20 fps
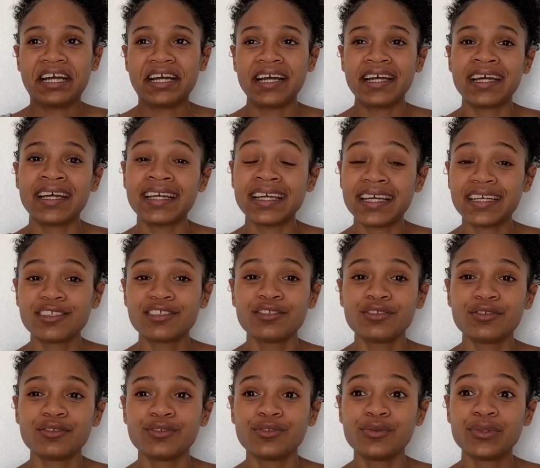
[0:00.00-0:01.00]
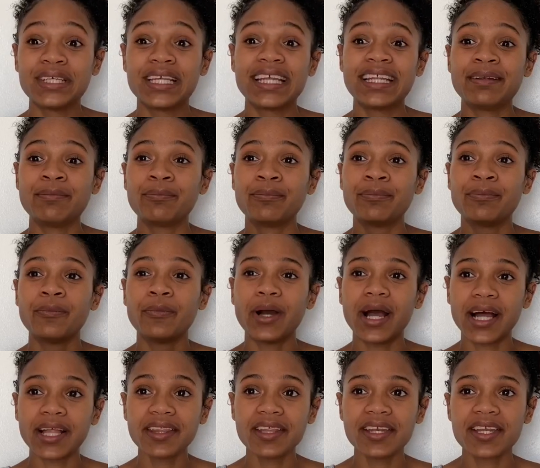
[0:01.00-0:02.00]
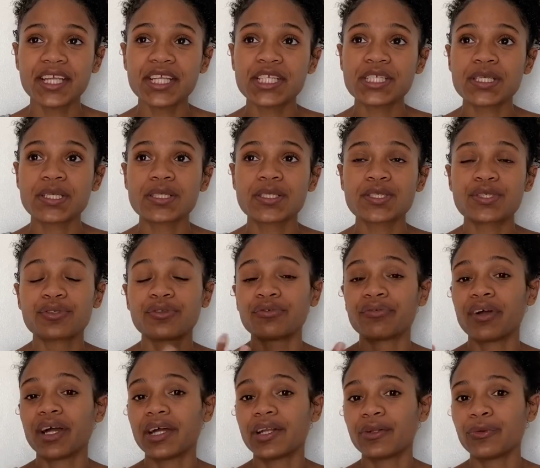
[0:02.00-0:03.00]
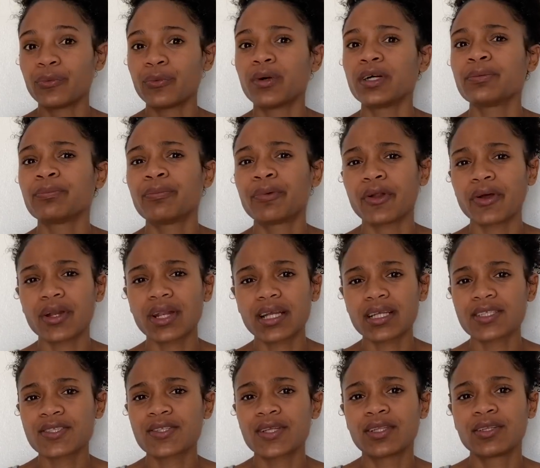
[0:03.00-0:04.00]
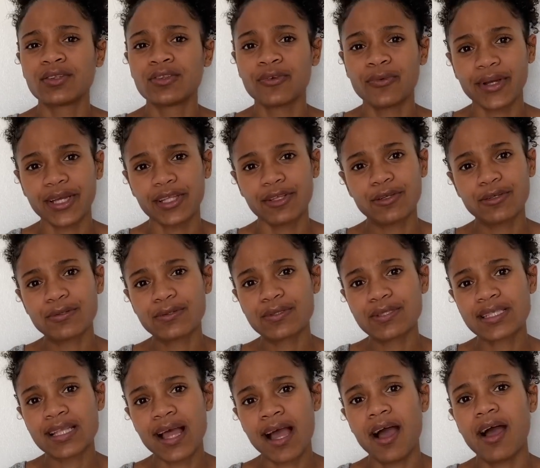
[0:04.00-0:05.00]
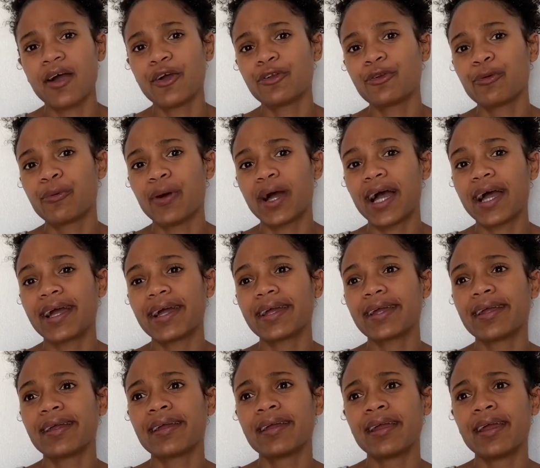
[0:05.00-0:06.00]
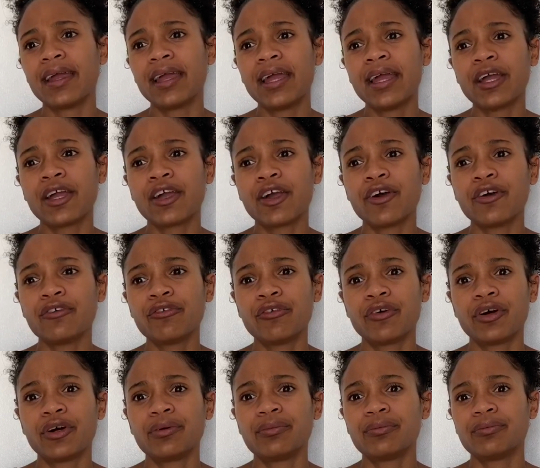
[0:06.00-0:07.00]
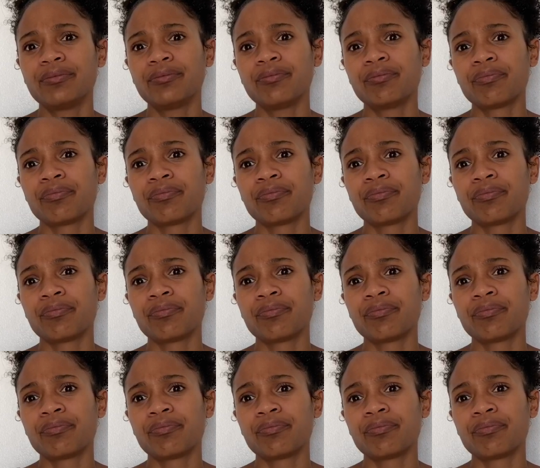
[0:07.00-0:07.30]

I had to do again other research to find out what products do I use, how do I go from